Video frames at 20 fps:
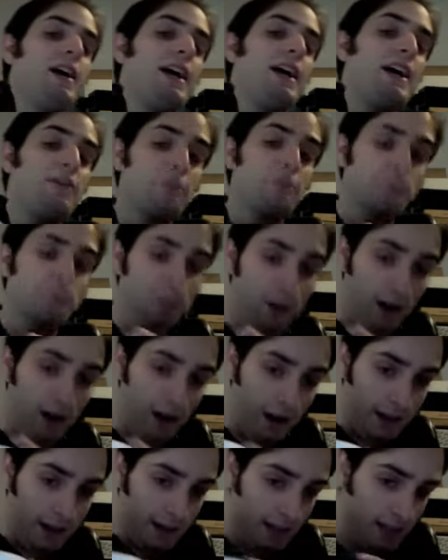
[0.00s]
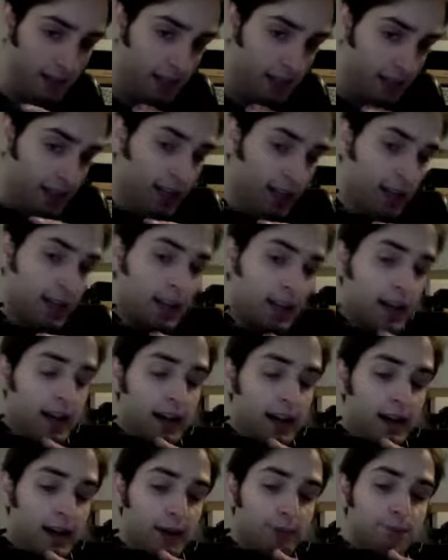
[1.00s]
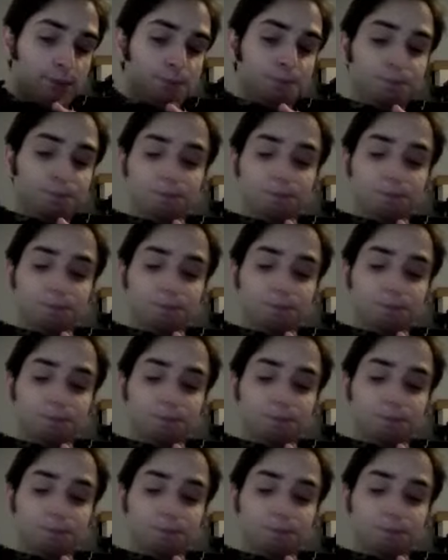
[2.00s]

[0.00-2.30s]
ever bought, and